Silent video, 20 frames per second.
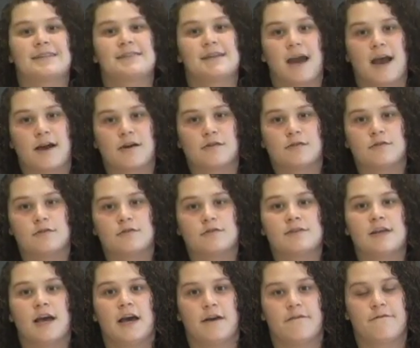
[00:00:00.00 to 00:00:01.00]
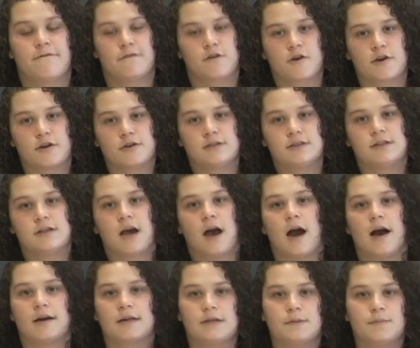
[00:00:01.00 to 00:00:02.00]
tackles head first.
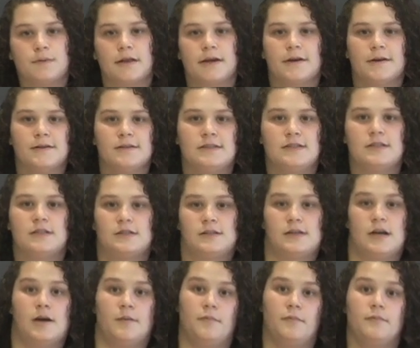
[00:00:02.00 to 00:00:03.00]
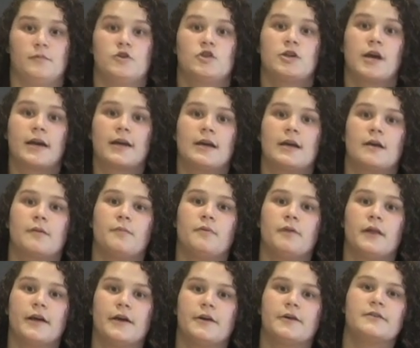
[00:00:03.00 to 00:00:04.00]
Hockey players need to stop checking
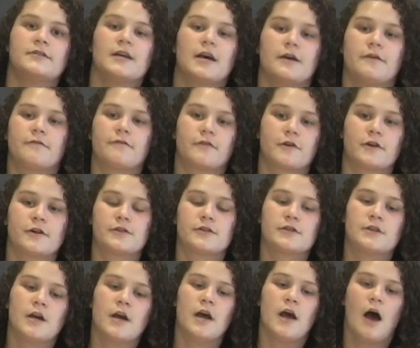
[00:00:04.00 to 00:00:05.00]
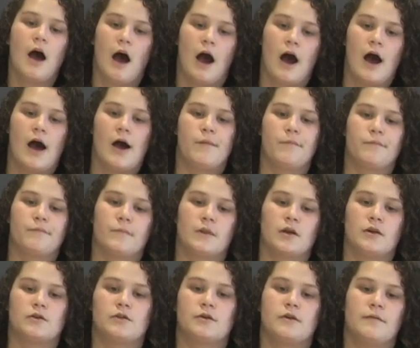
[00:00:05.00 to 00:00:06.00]
players head first.
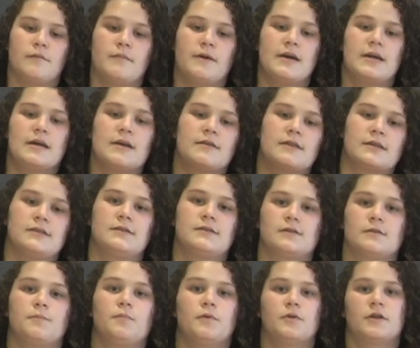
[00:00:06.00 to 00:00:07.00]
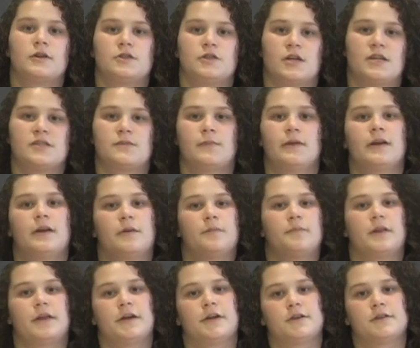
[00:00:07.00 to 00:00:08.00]
Making this simple adjustment in a
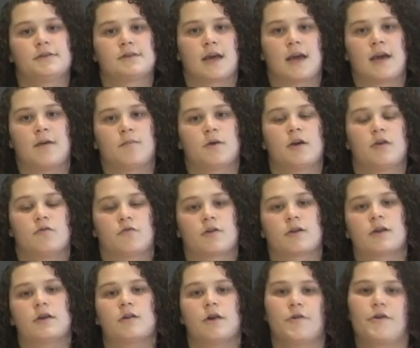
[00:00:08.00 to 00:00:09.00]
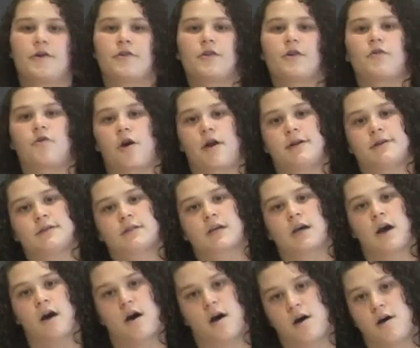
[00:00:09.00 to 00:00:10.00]
player's game can really lower their
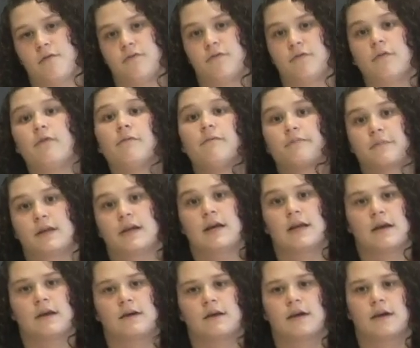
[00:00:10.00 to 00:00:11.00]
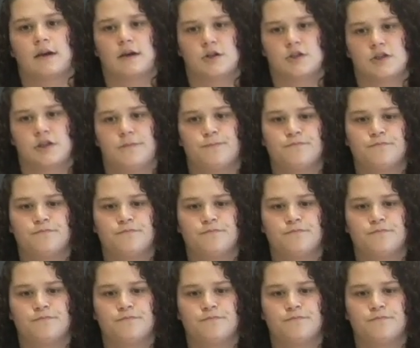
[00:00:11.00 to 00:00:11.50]
risk of getting a concussion.